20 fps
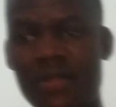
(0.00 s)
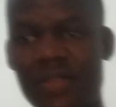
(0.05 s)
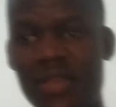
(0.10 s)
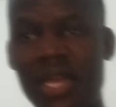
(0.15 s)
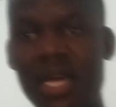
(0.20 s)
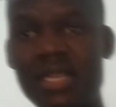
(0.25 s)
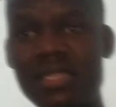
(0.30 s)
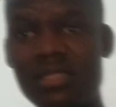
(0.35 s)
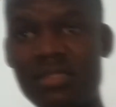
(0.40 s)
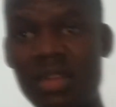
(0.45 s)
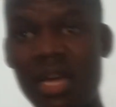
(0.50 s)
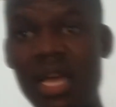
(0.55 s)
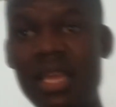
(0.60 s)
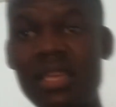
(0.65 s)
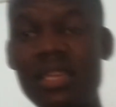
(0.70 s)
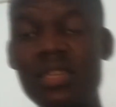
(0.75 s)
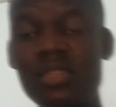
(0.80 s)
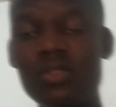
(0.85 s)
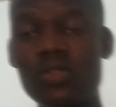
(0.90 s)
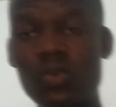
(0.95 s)
They are
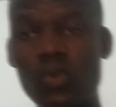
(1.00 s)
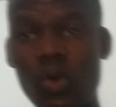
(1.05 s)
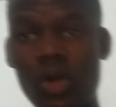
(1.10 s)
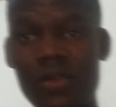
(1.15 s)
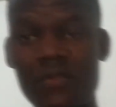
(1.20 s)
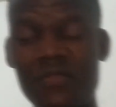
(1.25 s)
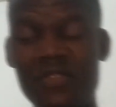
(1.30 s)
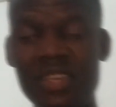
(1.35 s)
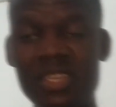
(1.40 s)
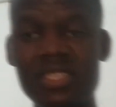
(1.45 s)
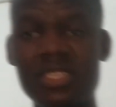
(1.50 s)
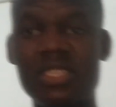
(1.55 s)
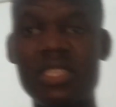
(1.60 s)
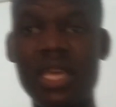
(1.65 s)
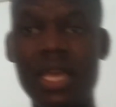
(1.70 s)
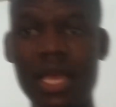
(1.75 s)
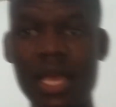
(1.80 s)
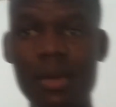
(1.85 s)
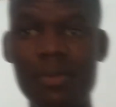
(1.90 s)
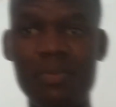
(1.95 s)
trying to convince
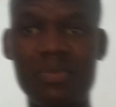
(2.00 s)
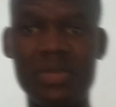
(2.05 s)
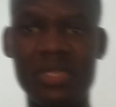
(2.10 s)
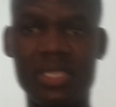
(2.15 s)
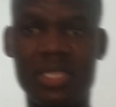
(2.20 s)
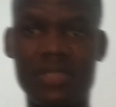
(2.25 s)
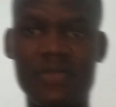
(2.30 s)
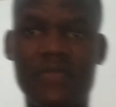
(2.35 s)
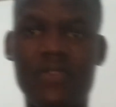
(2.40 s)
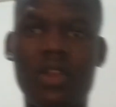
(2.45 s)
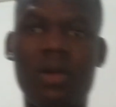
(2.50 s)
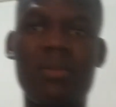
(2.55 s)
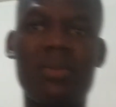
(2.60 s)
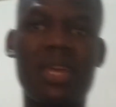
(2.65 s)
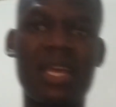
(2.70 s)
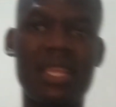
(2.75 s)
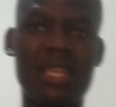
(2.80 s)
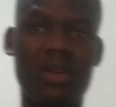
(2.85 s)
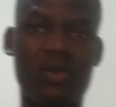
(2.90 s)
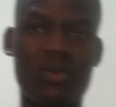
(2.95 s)
the MPs
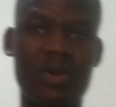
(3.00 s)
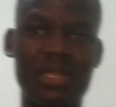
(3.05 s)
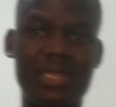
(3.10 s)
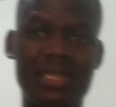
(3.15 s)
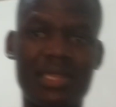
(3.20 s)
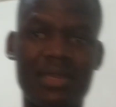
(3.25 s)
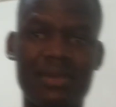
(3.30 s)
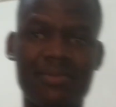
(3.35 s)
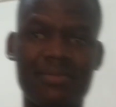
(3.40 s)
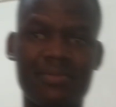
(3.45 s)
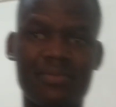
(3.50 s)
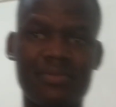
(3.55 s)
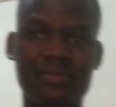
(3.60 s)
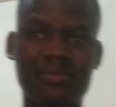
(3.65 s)
from Kenya Kwanza.